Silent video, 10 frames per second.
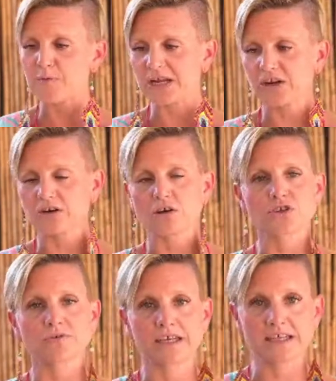here in Costa
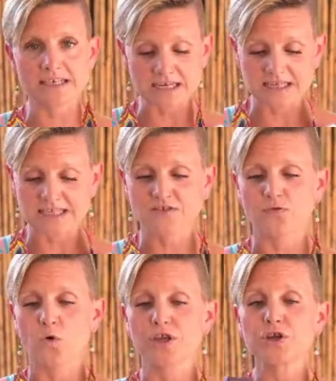Rica that does this
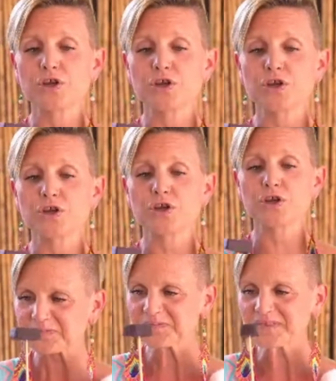for you.
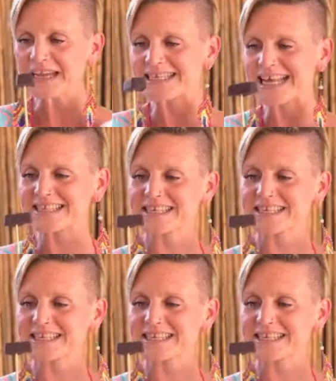It takes the